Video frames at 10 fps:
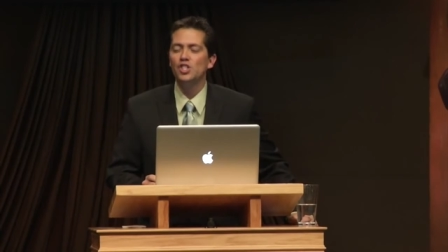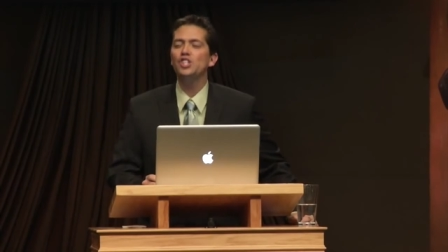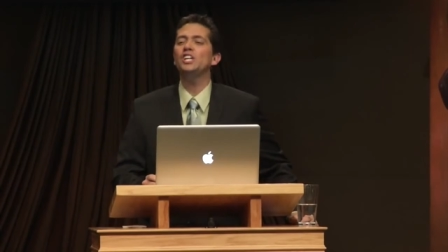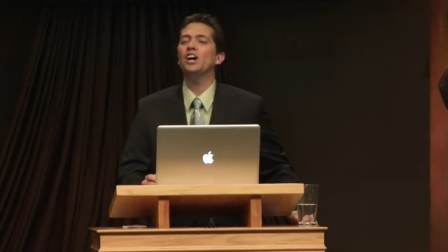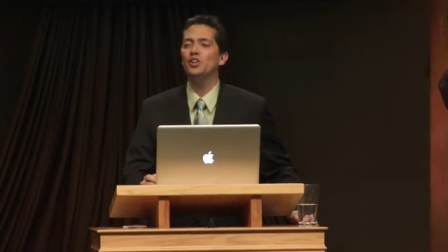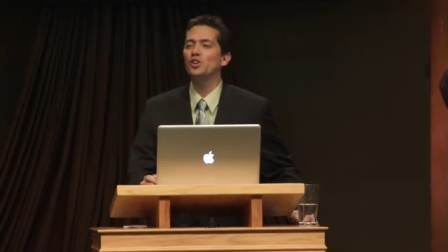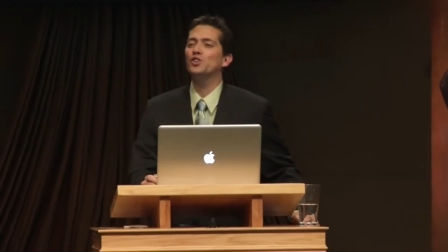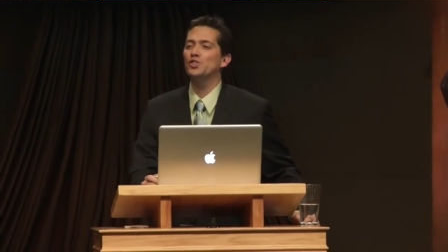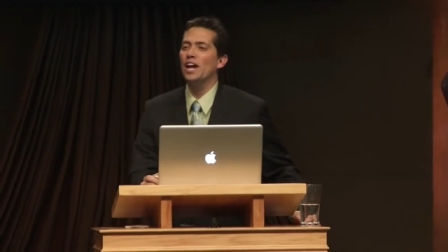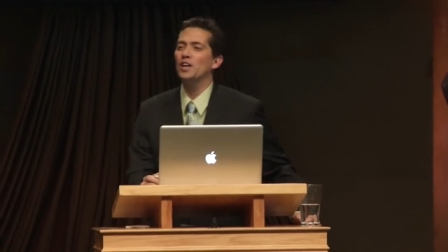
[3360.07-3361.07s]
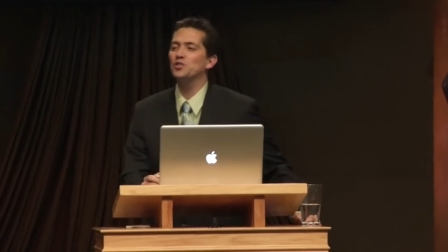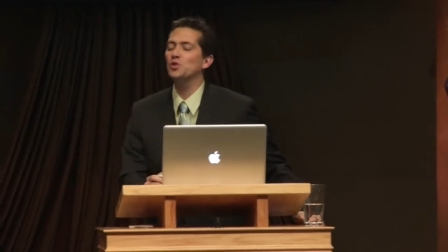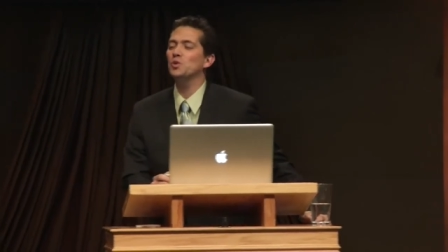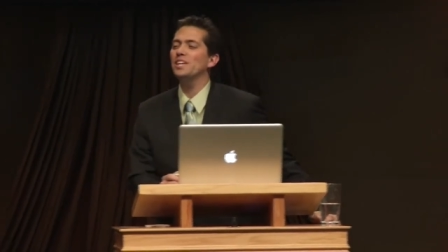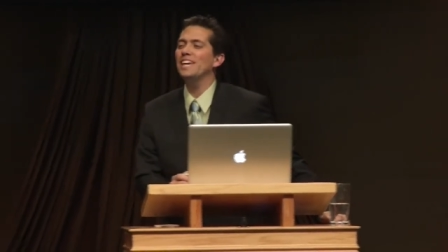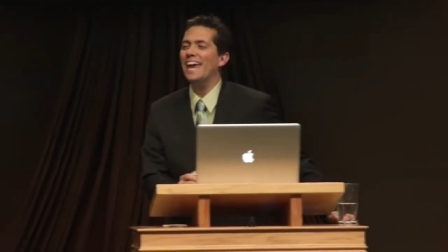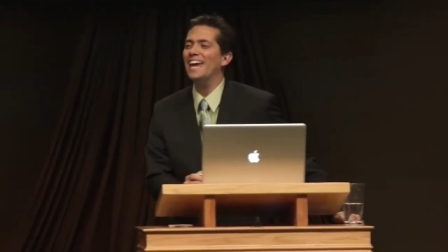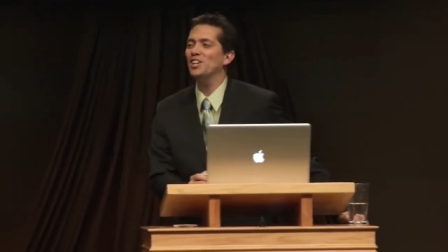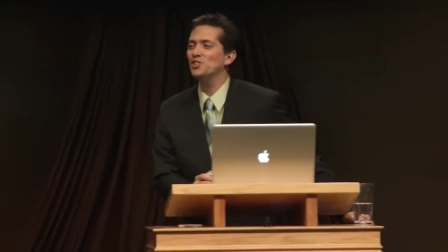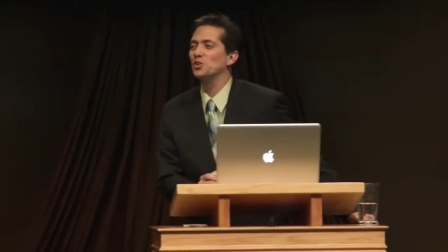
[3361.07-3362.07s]
She understands who the
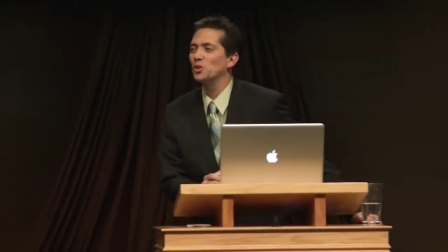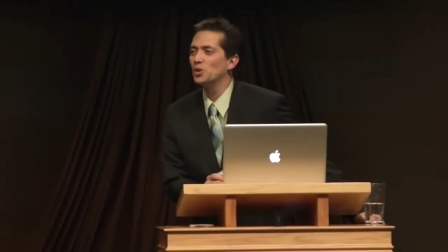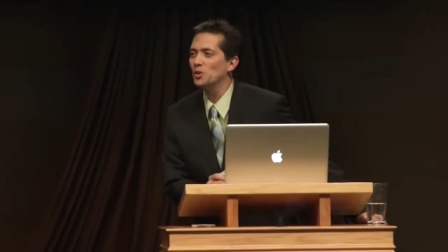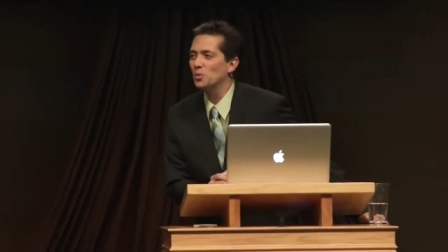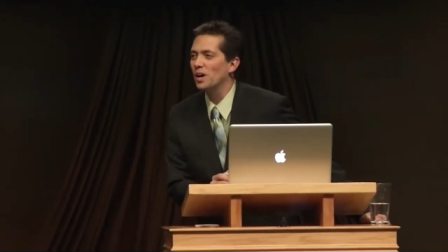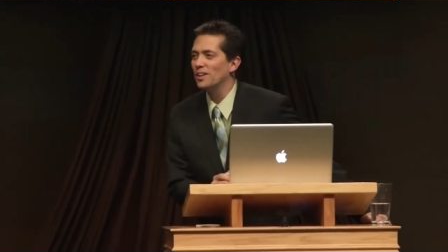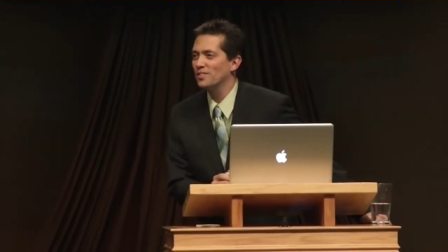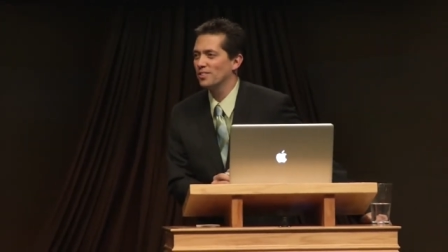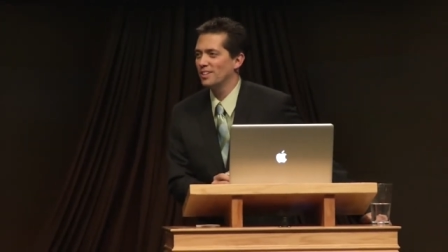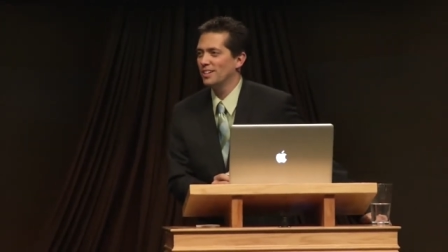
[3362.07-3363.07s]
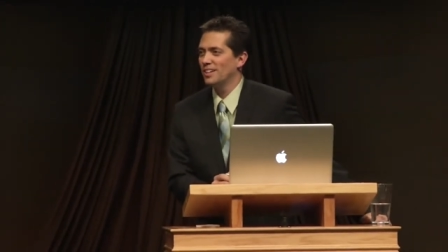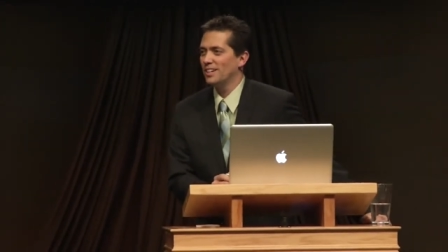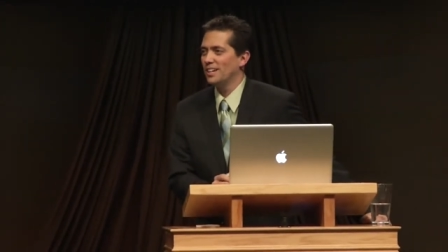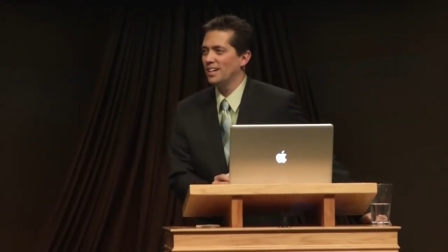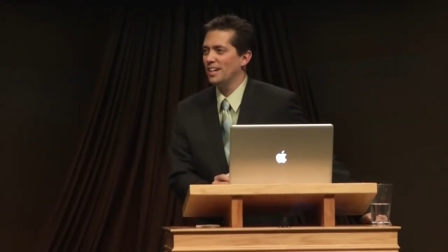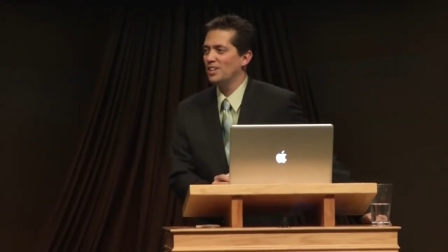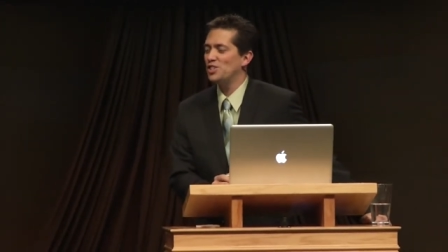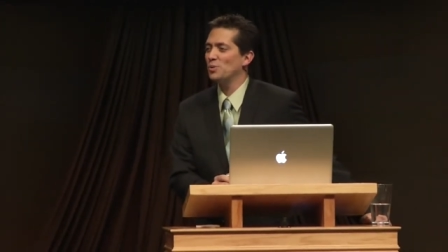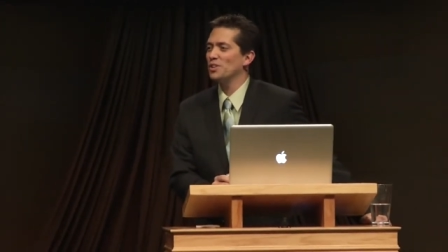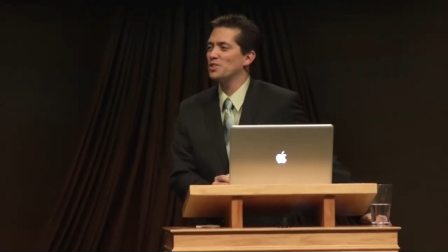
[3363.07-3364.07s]
angel was. And
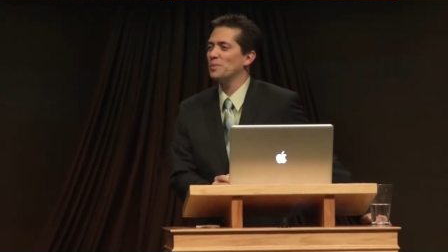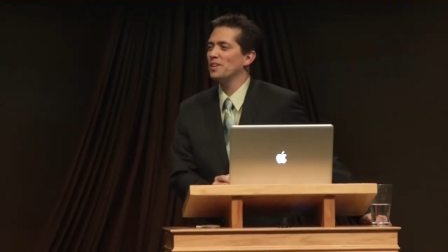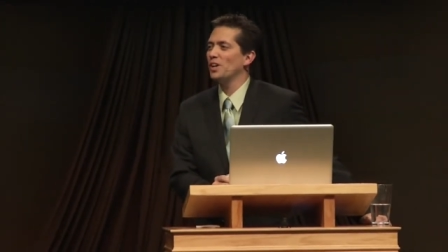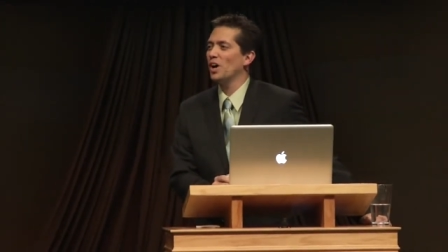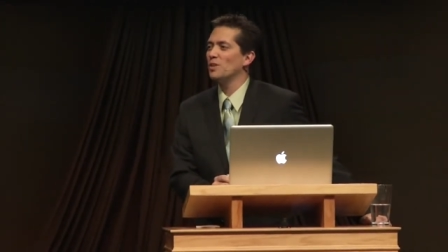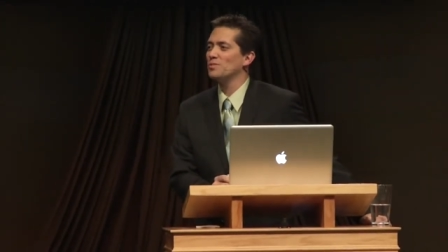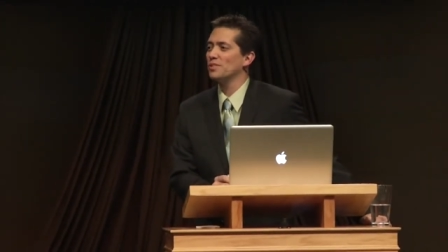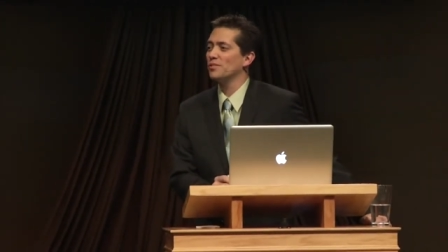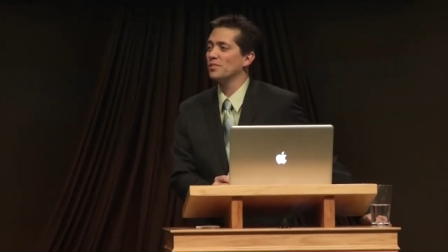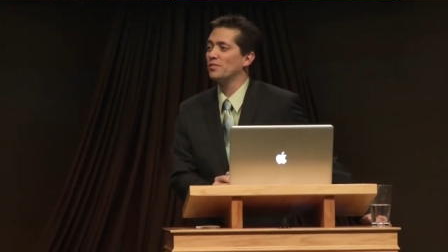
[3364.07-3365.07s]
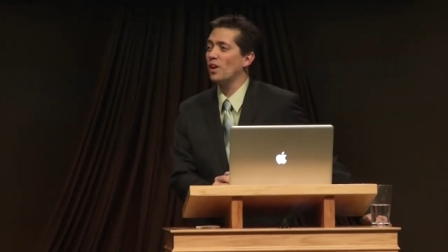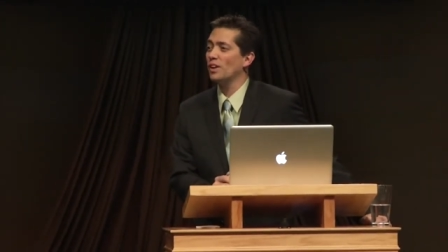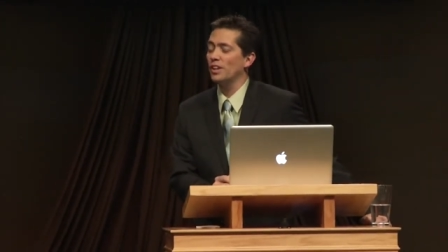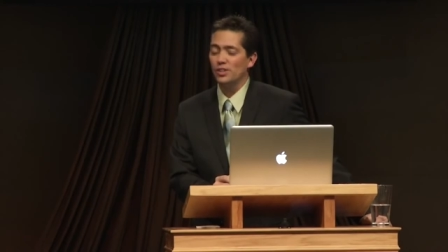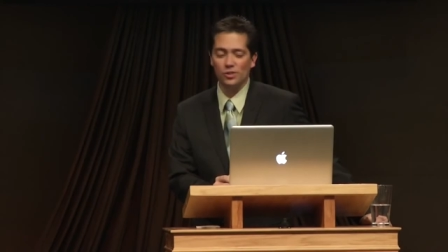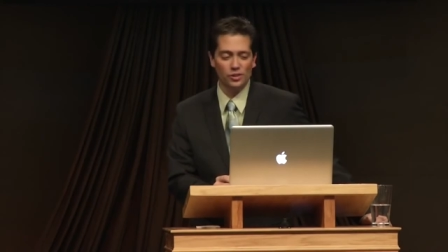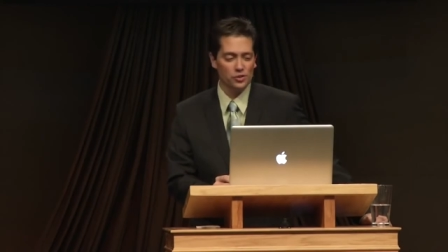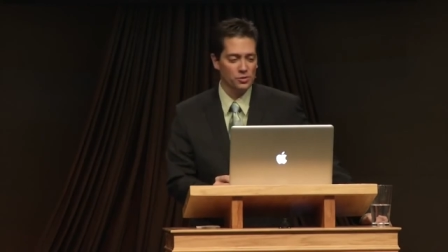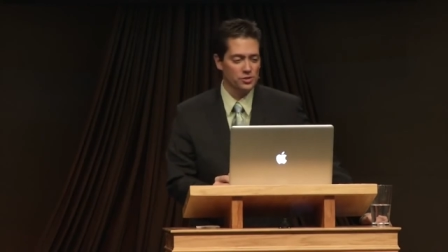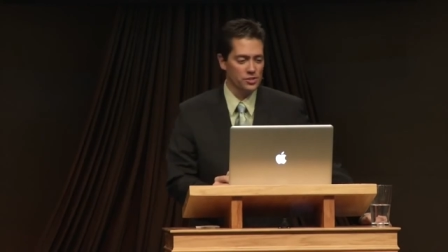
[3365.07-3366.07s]
she wants to be in the arms of the fallen angel.
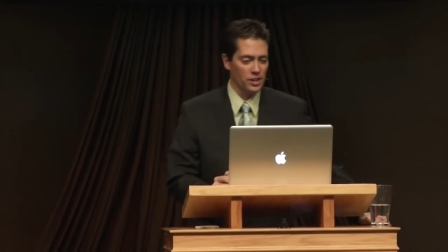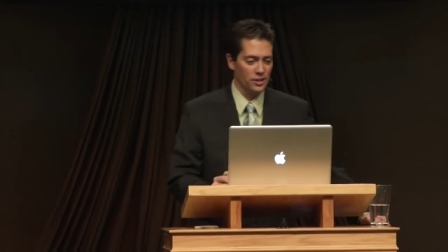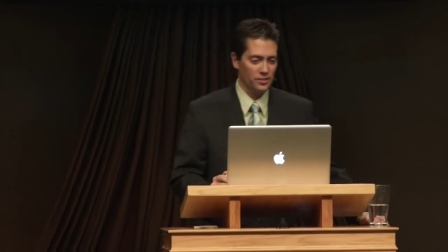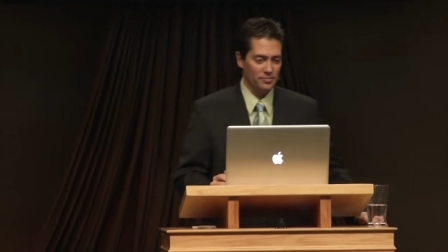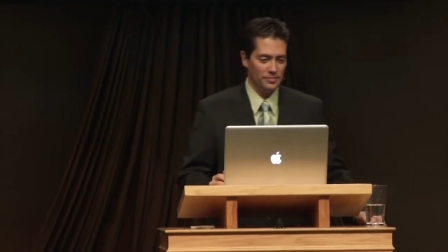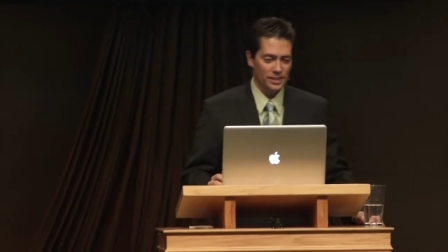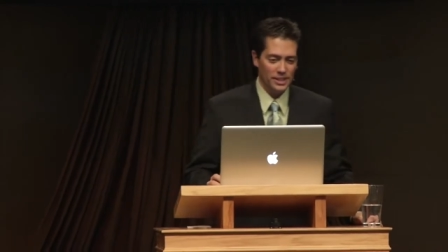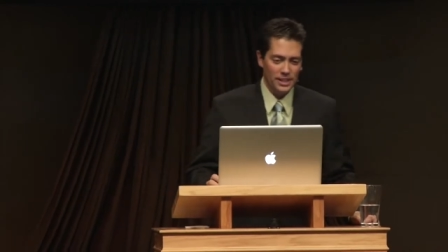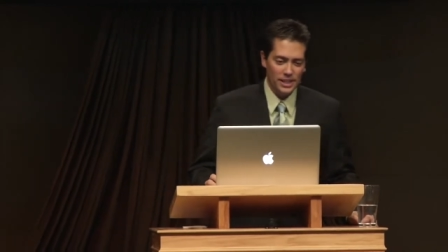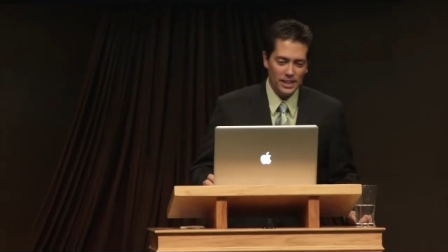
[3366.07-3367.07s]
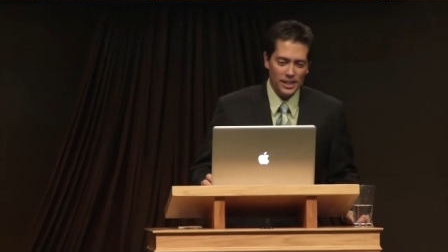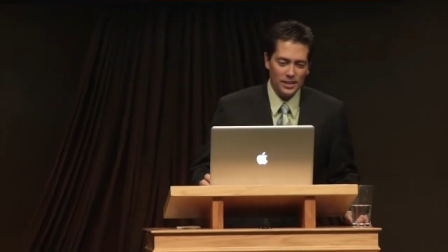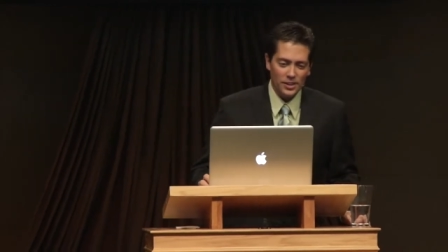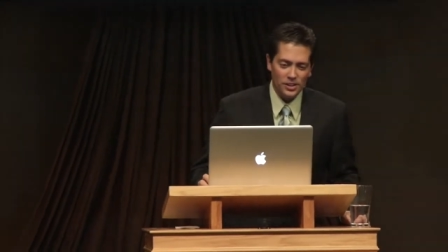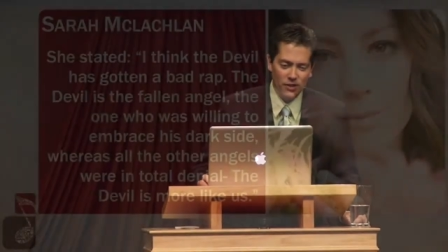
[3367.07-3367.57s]
Here's what she says The